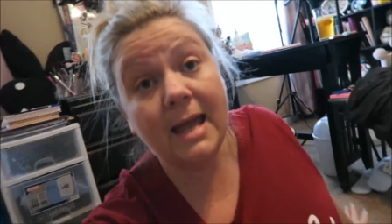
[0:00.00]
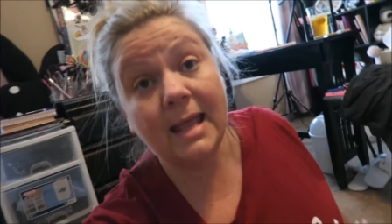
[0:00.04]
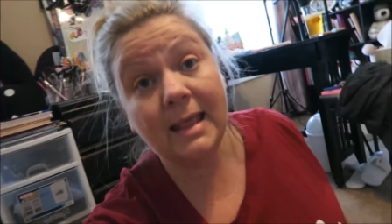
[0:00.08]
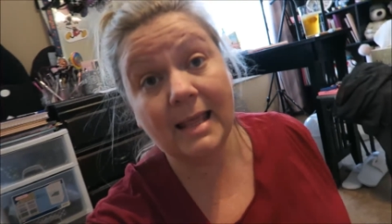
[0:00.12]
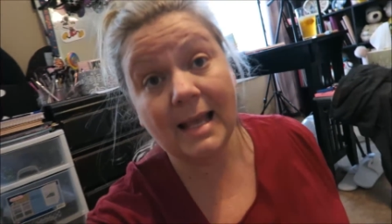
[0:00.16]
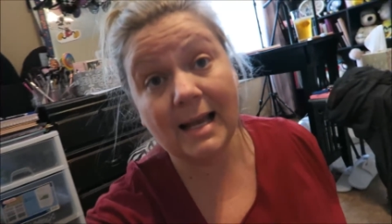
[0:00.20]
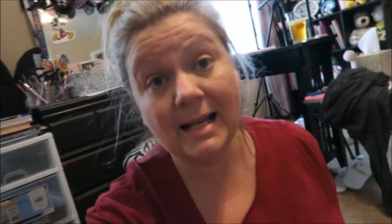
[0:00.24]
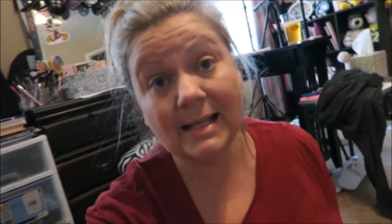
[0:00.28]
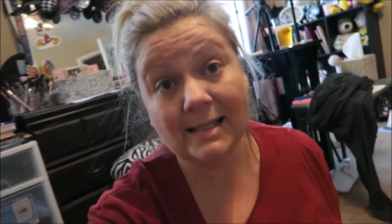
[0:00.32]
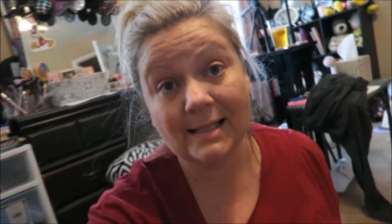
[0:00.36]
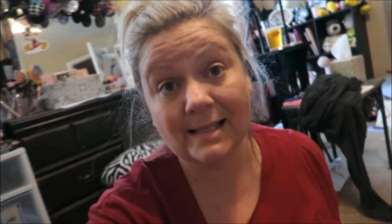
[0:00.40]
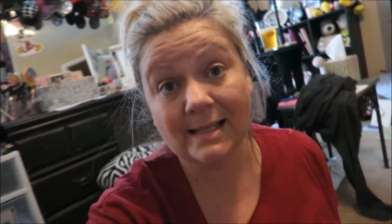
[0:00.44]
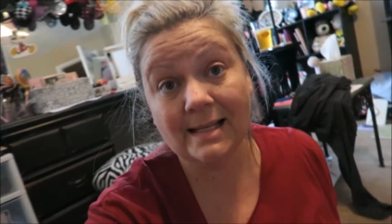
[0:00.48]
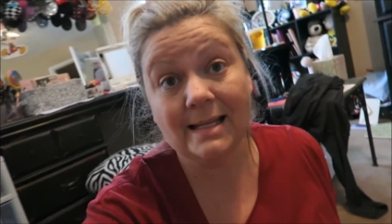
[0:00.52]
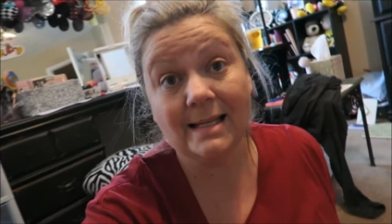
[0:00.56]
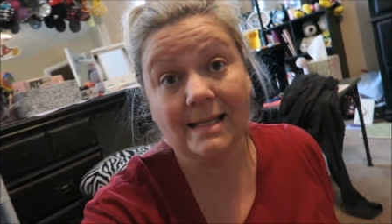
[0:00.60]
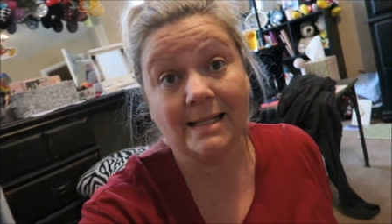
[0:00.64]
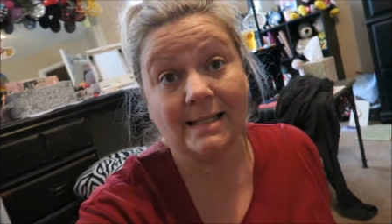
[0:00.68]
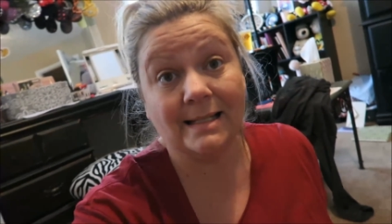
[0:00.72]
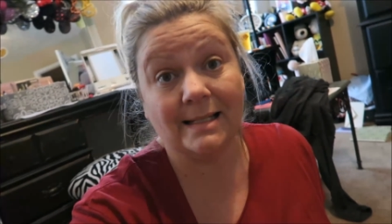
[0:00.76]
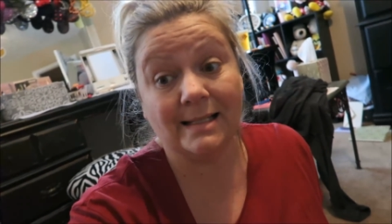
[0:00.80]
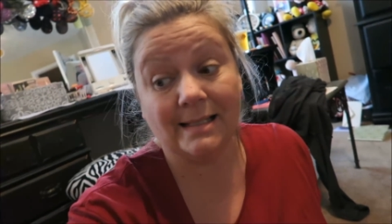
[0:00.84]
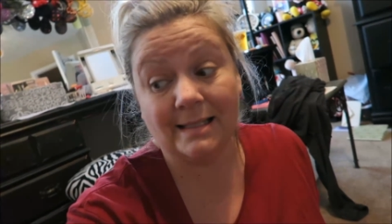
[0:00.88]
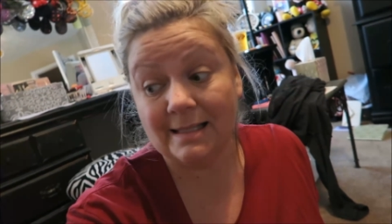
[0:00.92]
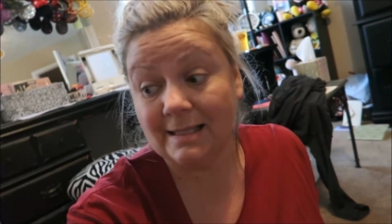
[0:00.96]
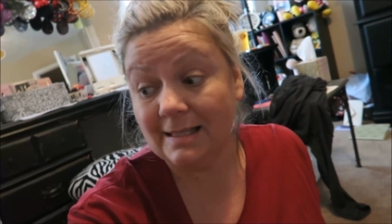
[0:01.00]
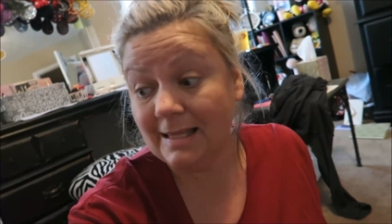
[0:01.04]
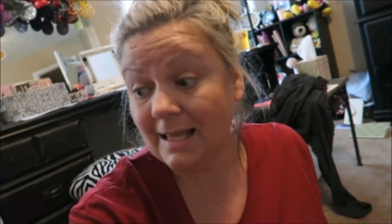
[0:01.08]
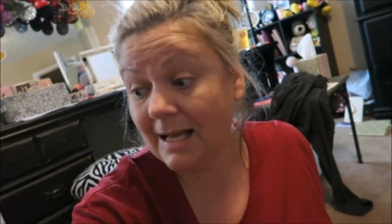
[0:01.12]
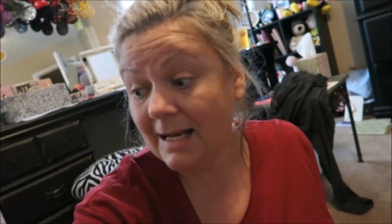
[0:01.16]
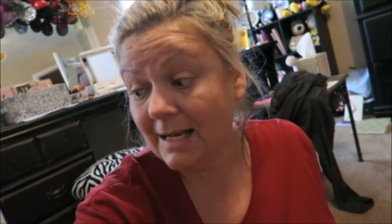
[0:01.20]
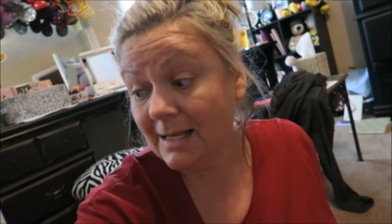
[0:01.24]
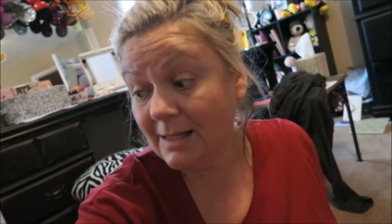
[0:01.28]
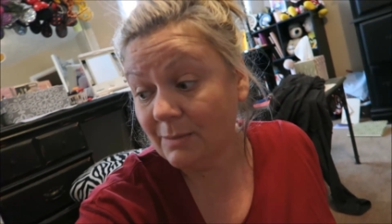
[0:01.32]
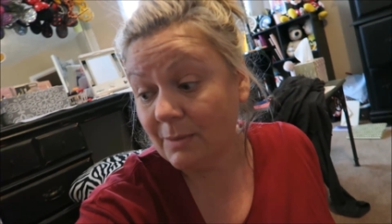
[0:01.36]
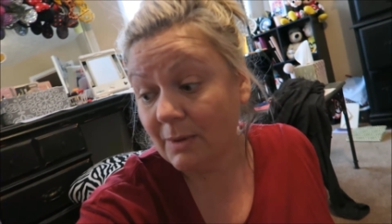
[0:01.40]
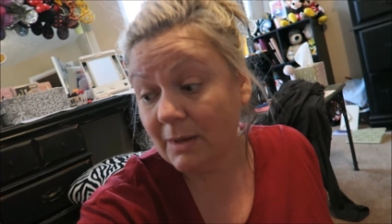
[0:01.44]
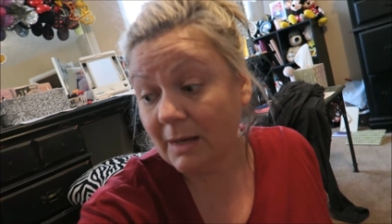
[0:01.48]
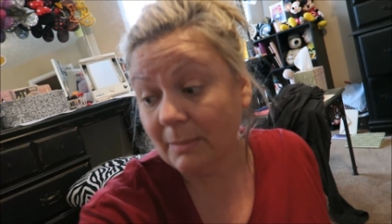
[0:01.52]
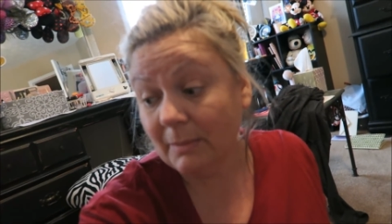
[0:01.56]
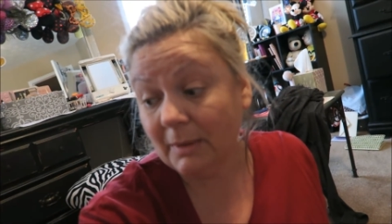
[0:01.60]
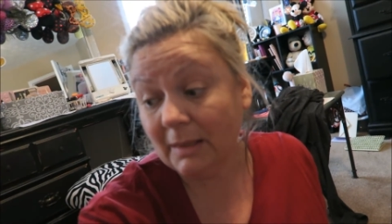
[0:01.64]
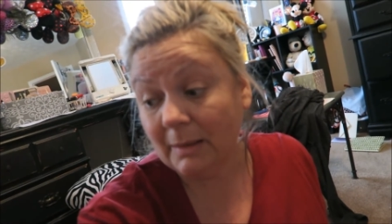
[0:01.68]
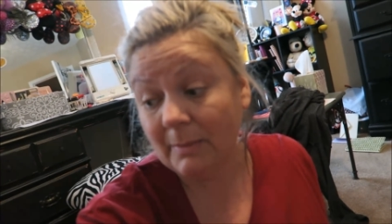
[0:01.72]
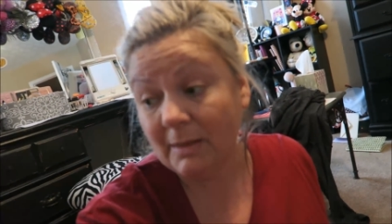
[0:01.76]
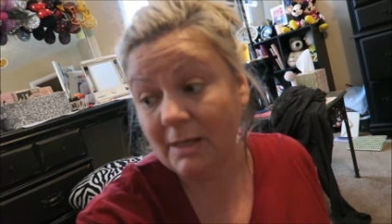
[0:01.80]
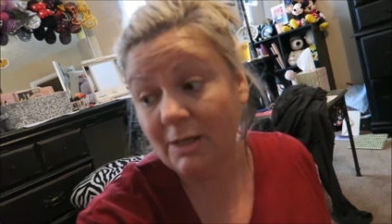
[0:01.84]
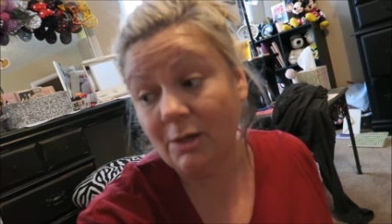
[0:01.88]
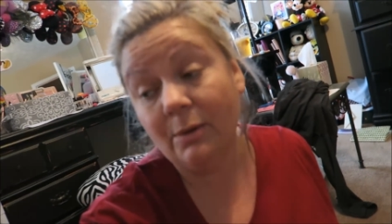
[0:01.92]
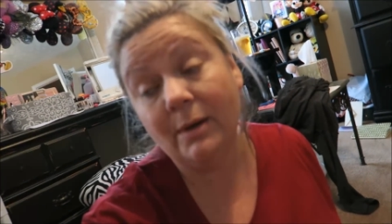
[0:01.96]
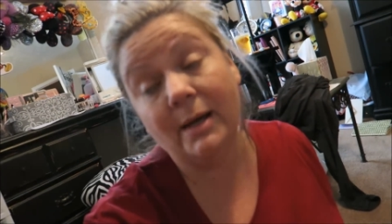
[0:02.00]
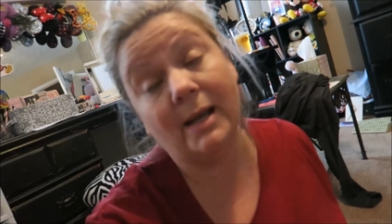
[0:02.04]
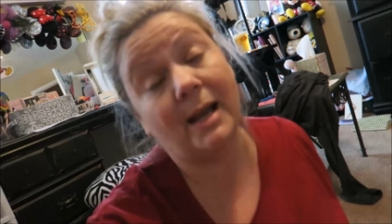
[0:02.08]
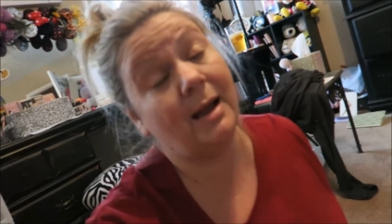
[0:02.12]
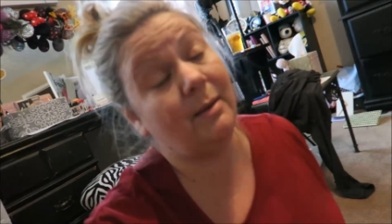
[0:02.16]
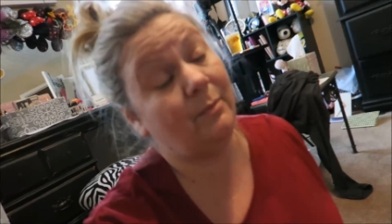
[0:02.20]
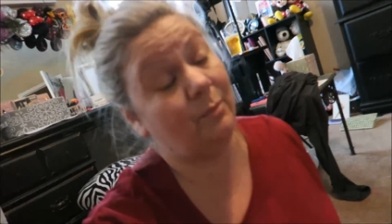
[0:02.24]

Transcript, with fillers: And that's it. That is what I'm going to be doing.